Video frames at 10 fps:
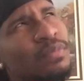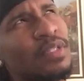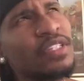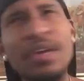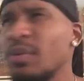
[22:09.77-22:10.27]

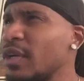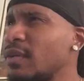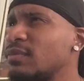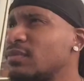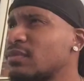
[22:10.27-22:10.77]
Is that a
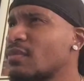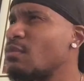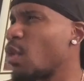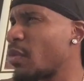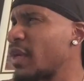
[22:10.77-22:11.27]
word?
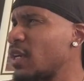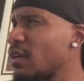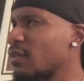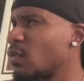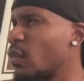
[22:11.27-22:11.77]
More
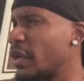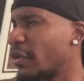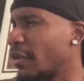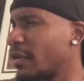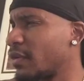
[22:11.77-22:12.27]
weird?
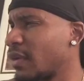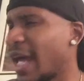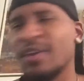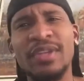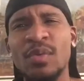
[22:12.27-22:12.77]
Weirder.
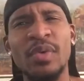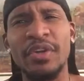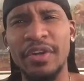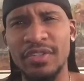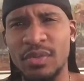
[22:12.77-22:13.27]
I don't think
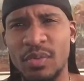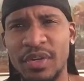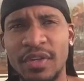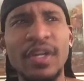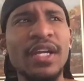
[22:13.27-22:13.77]
weirder is a
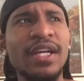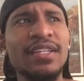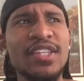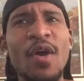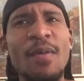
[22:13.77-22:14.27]
word.
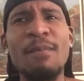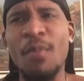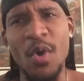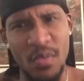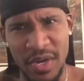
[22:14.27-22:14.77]
So
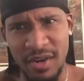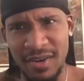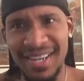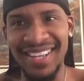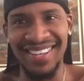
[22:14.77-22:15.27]
more weird.